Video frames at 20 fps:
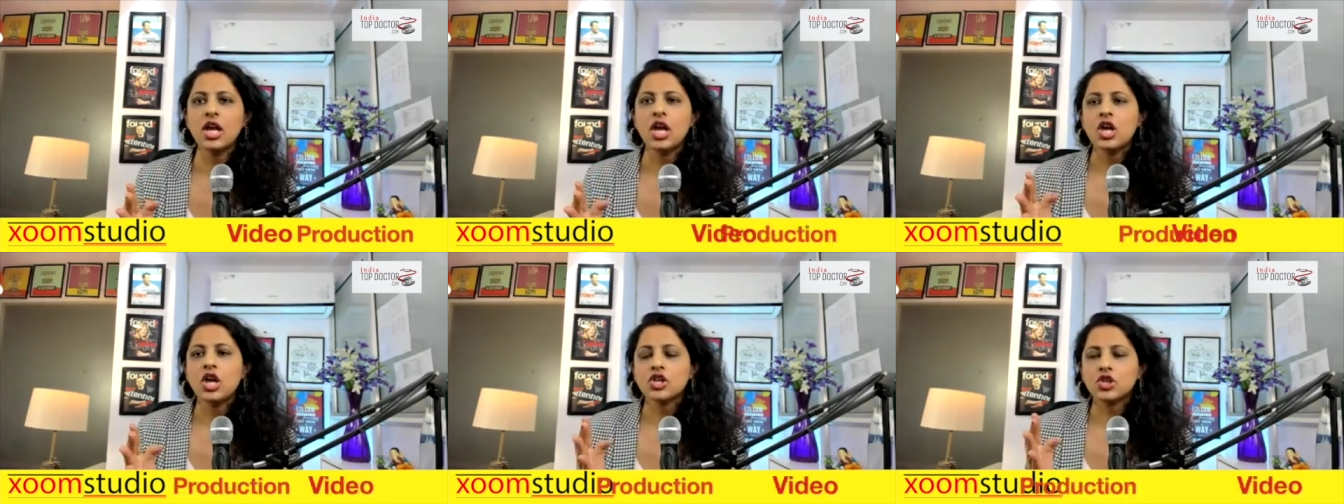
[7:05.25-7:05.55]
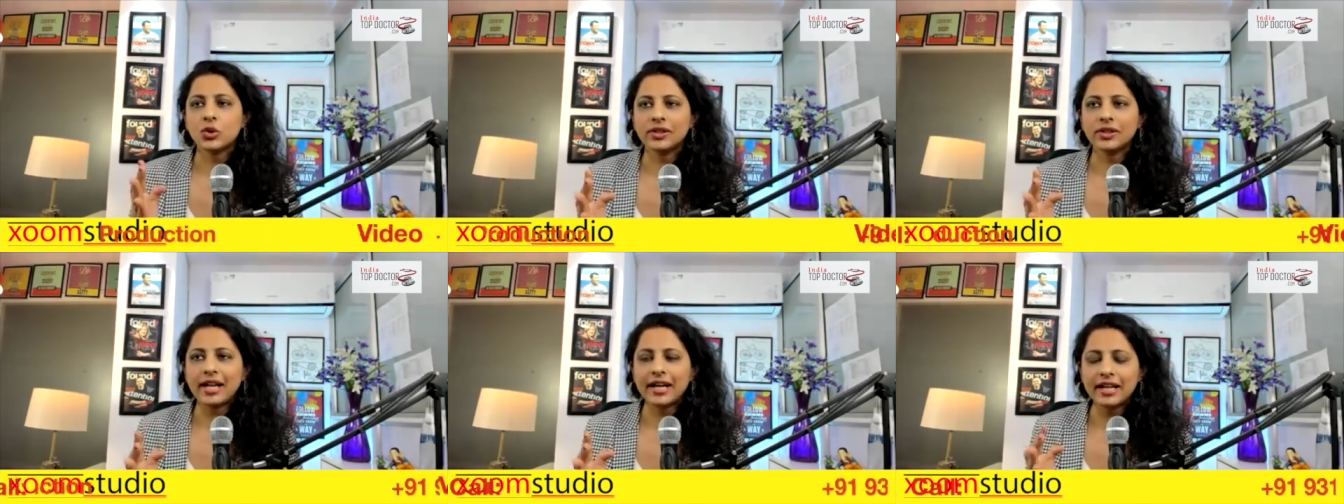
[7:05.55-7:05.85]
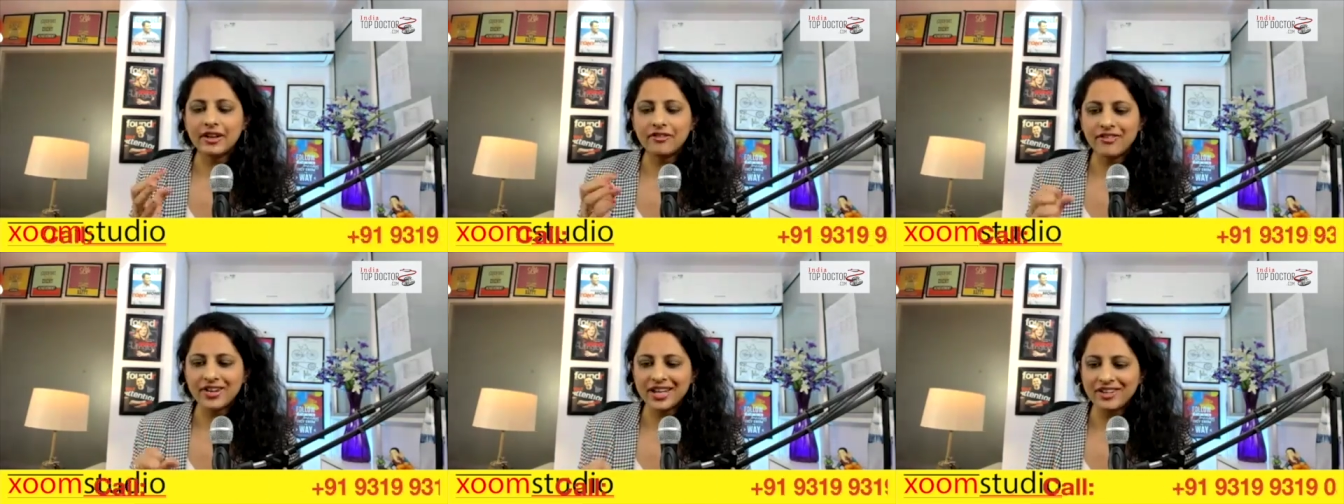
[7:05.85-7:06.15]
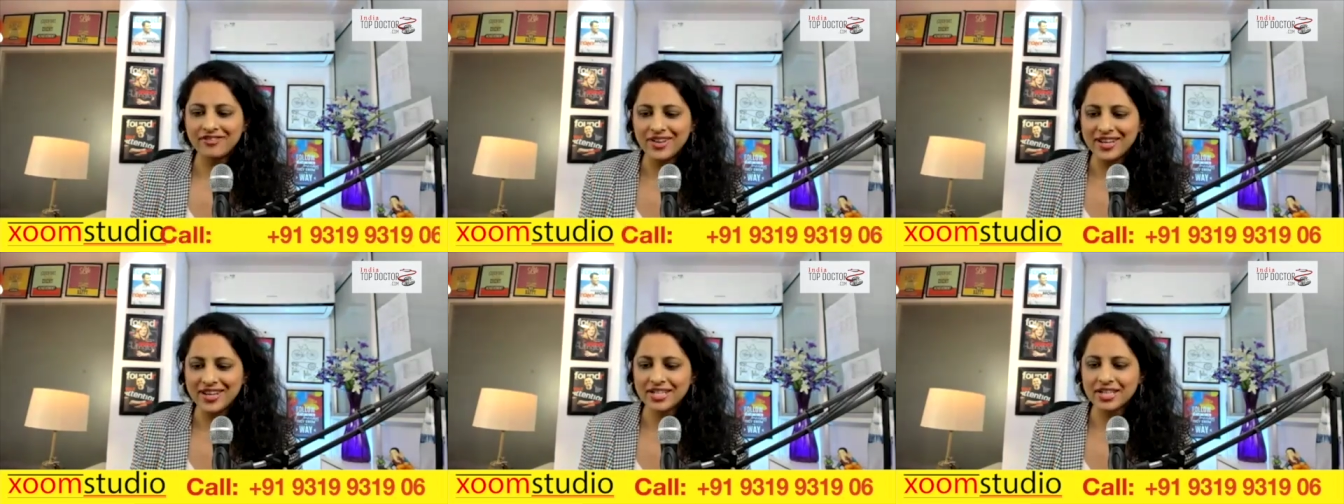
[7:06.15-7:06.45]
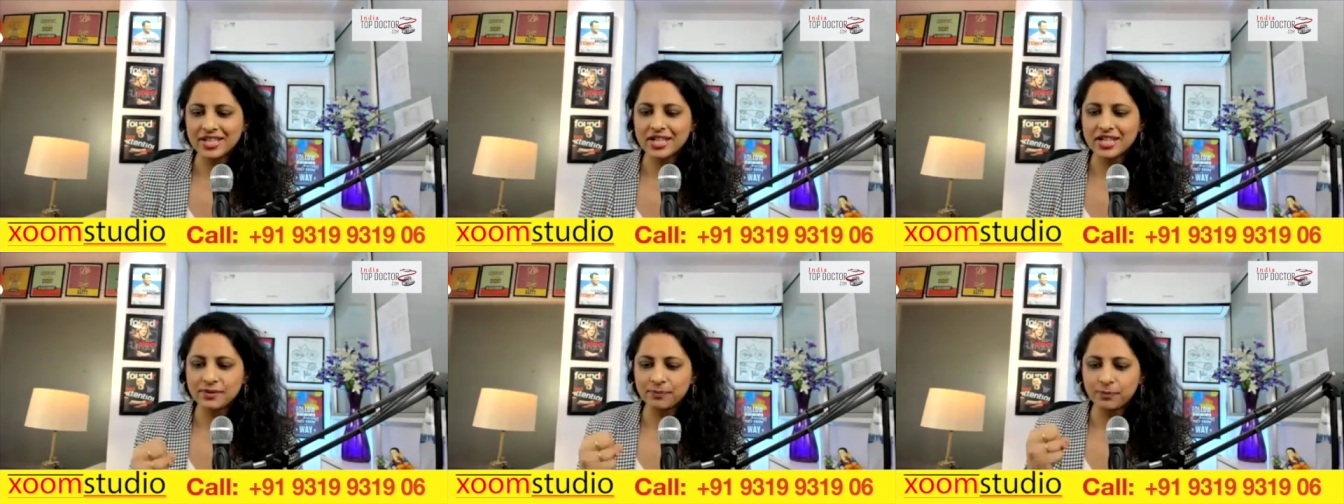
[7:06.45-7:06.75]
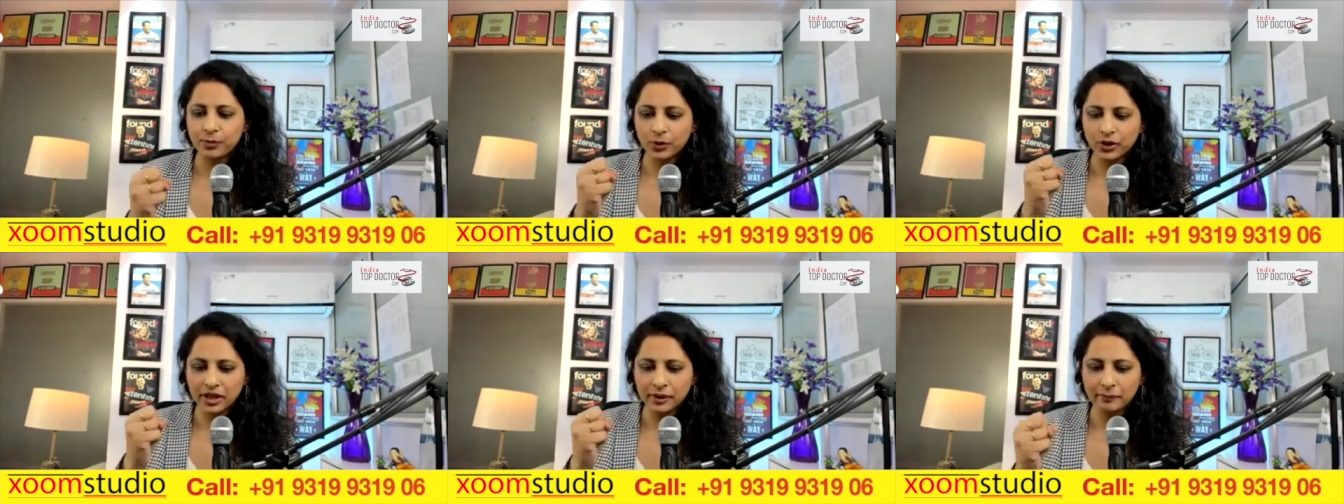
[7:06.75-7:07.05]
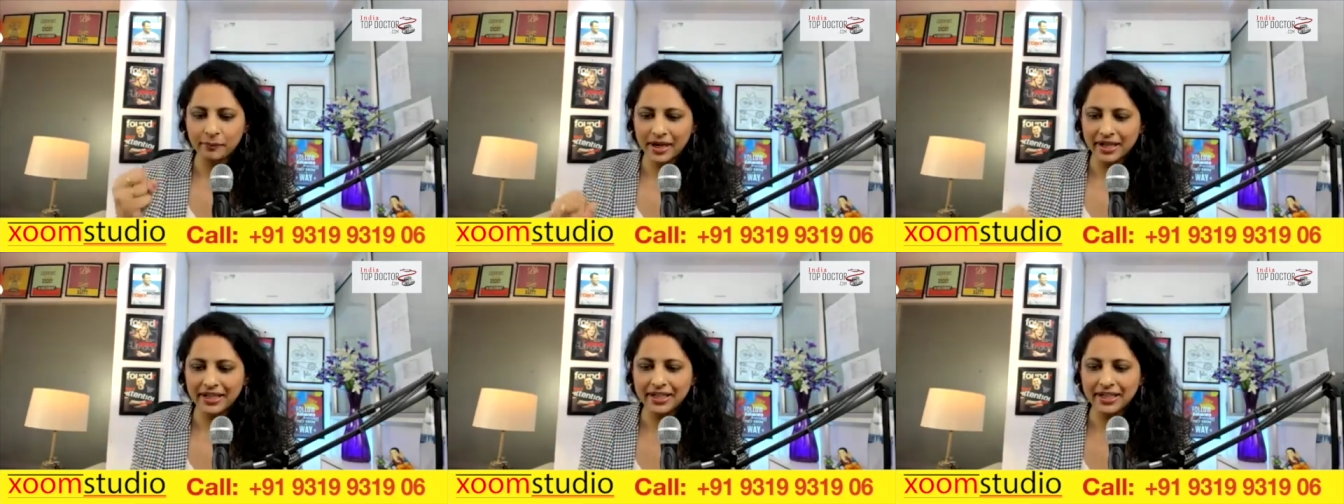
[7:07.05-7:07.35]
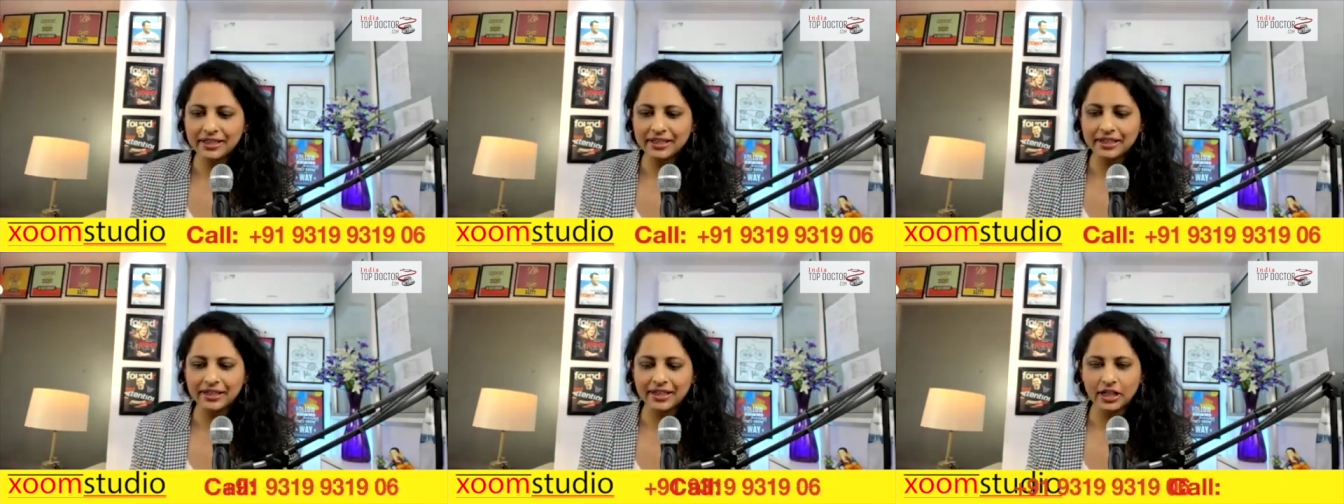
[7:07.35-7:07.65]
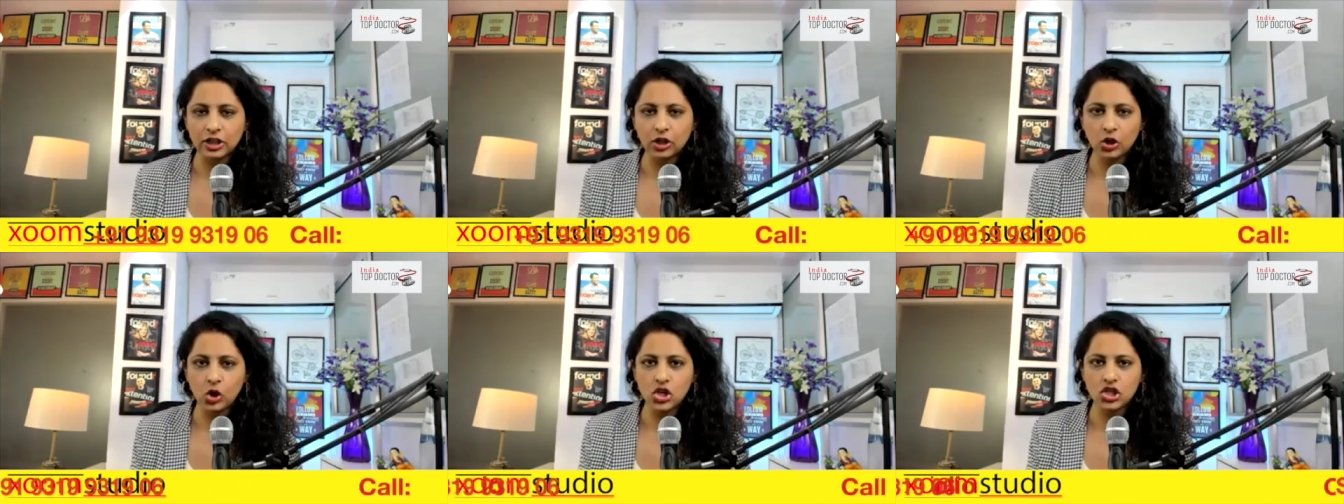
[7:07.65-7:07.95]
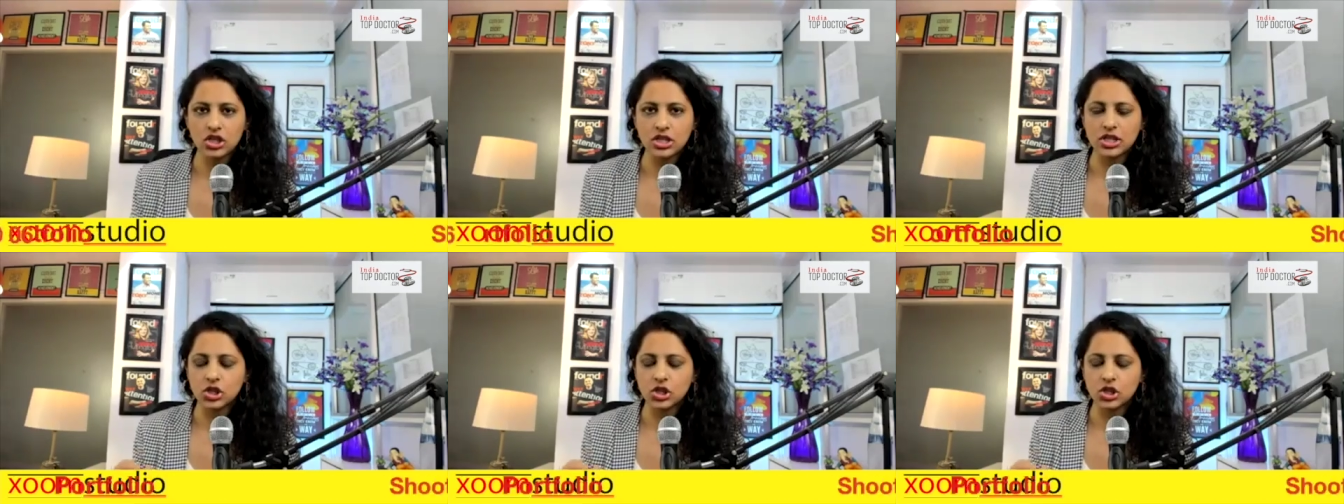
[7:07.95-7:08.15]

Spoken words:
so that if investor is putting money in the technology,